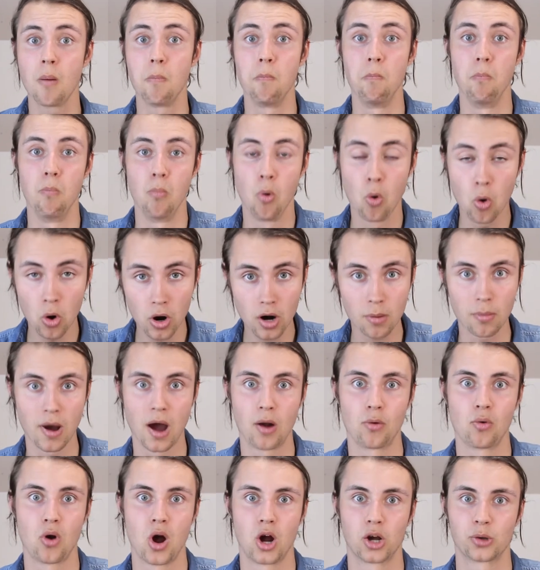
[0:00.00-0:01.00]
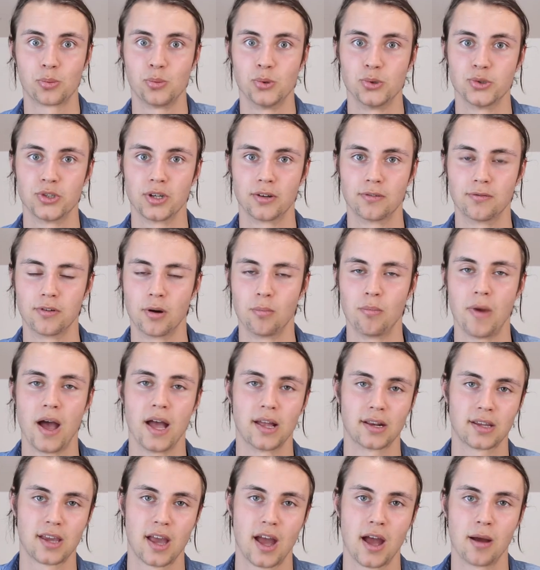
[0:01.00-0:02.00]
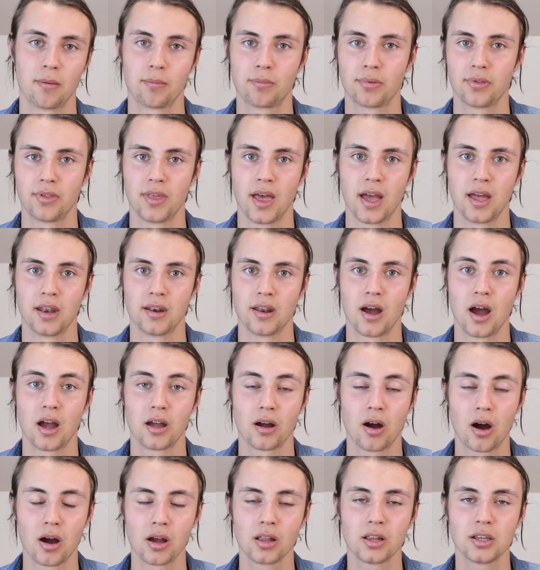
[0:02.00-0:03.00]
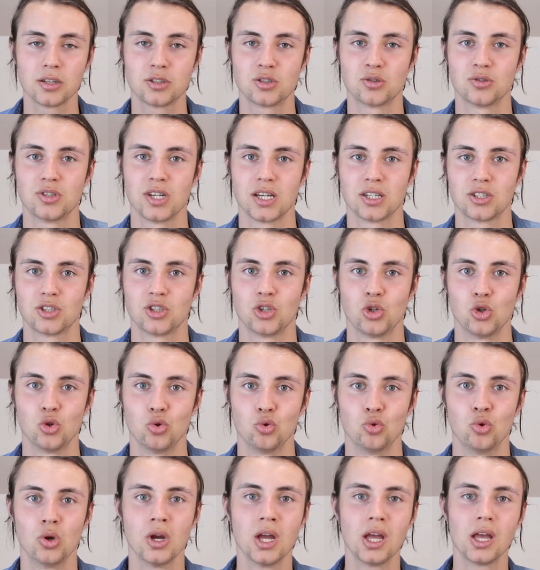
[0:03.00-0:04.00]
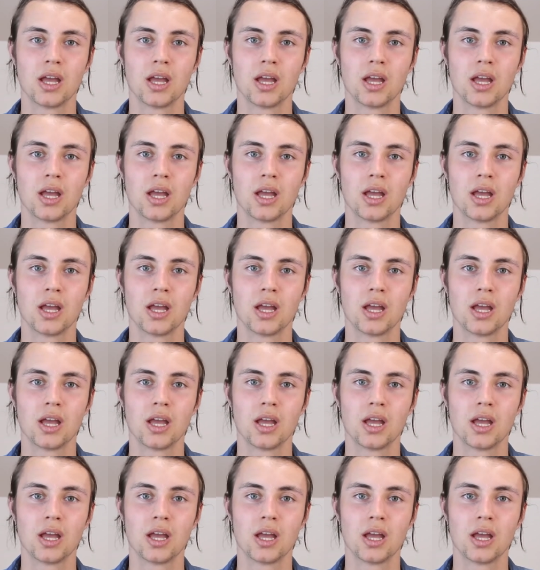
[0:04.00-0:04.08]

more about rock music from Bandcamp, then I highly suggest you